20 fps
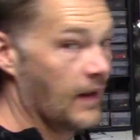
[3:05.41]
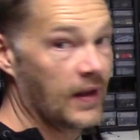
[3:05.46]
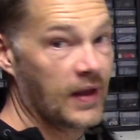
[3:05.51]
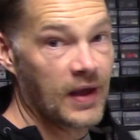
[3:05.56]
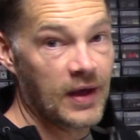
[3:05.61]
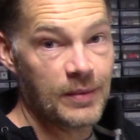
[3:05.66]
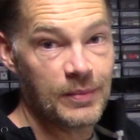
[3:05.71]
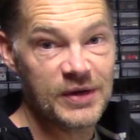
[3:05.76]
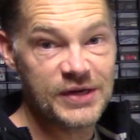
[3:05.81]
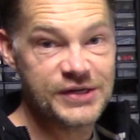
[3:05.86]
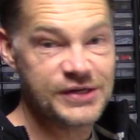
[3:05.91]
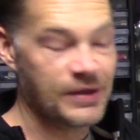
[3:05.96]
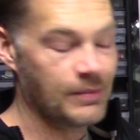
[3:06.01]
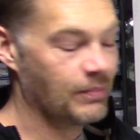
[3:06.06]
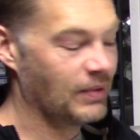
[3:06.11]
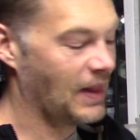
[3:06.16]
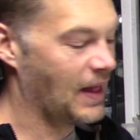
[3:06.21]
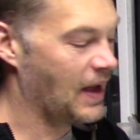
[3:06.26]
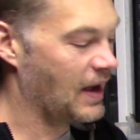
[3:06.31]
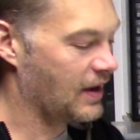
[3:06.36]
Got a bunch of
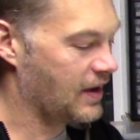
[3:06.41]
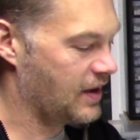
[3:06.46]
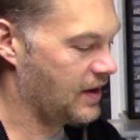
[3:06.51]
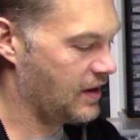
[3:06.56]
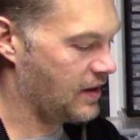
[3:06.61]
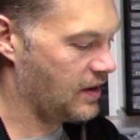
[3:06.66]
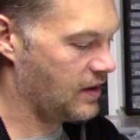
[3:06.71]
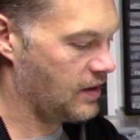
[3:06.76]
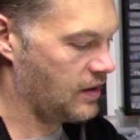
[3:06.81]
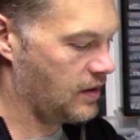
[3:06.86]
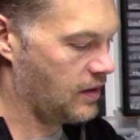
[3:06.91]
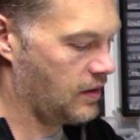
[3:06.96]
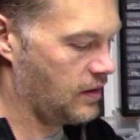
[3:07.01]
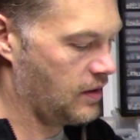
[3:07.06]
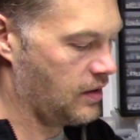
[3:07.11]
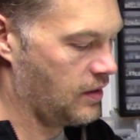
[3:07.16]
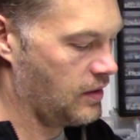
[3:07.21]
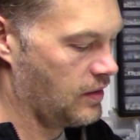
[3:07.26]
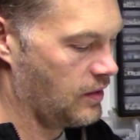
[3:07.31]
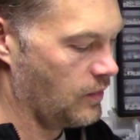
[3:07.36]
black
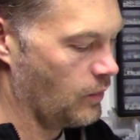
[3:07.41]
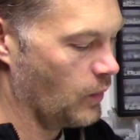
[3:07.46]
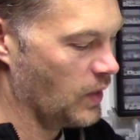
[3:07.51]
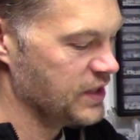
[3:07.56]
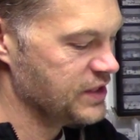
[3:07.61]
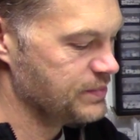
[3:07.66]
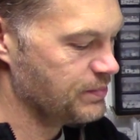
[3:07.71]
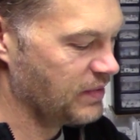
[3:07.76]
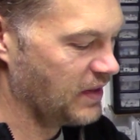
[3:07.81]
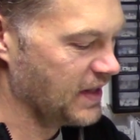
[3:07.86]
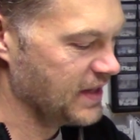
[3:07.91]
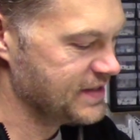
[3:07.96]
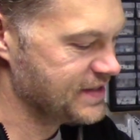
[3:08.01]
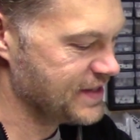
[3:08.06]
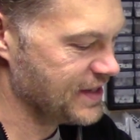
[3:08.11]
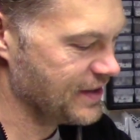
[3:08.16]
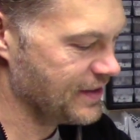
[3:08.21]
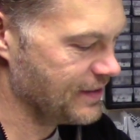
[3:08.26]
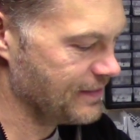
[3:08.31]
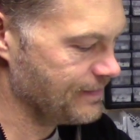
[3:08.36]
wedge plates
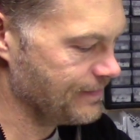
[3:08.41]
here.